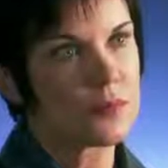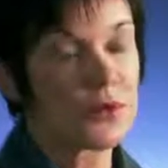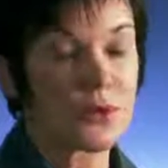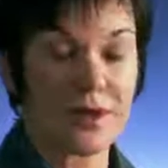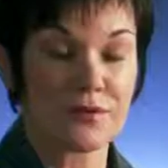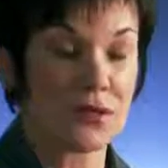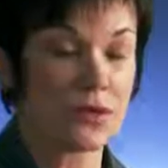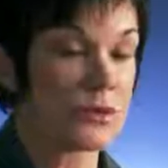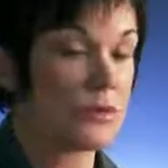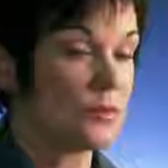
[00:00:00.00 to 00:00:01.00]
You don't have a
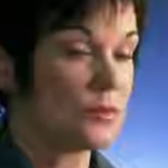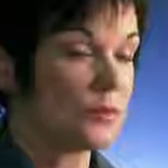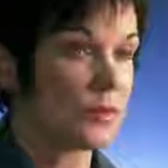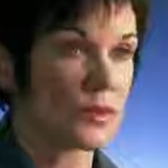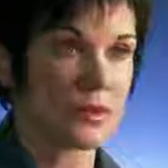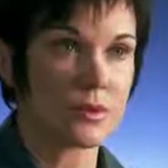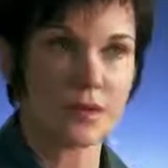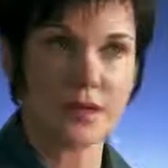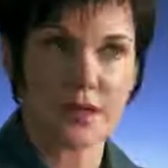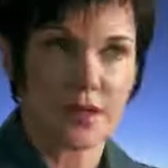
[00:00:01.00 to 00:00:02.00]
clue? Or
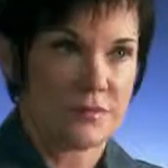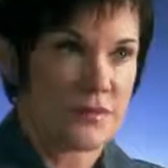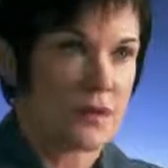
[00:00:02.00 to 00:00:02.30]
it can't,